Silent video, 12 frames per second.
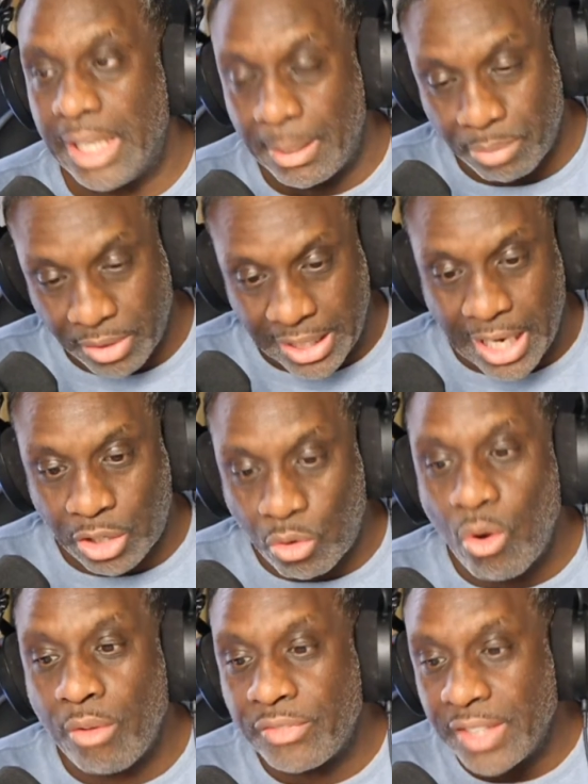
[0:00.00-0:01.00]
and they bring that
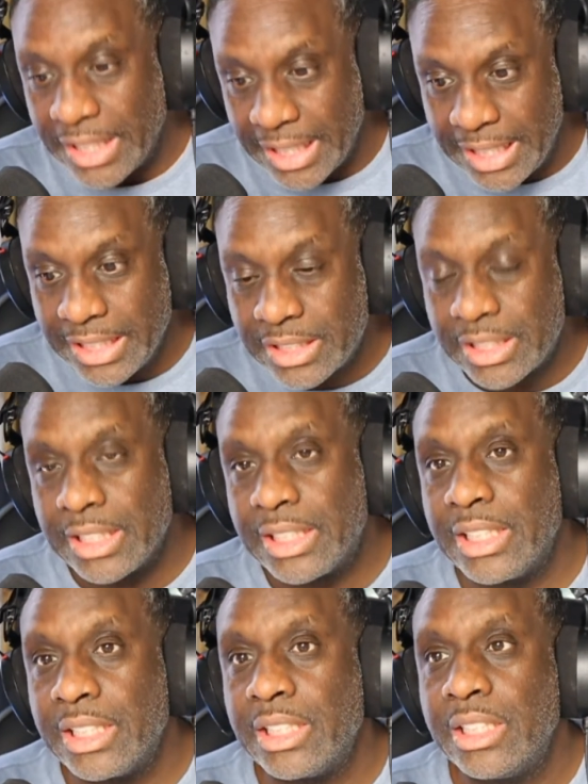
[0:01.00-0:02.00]
coffin into
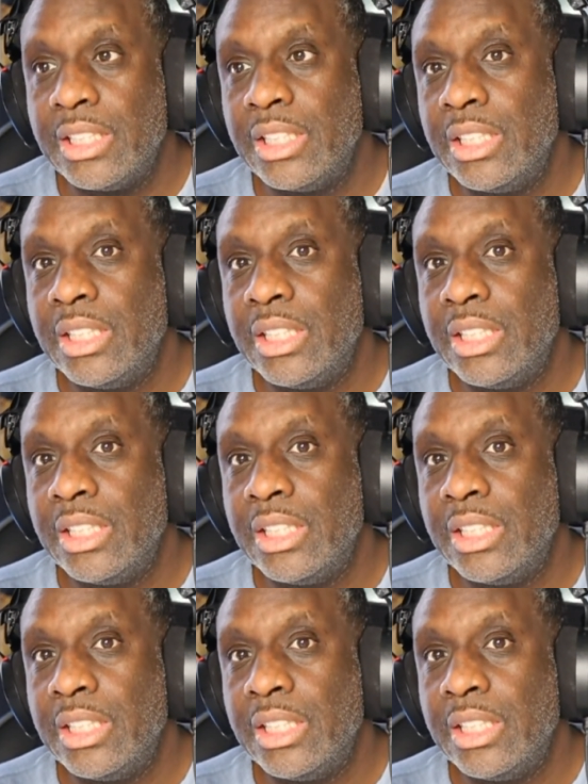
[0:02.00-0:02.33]
the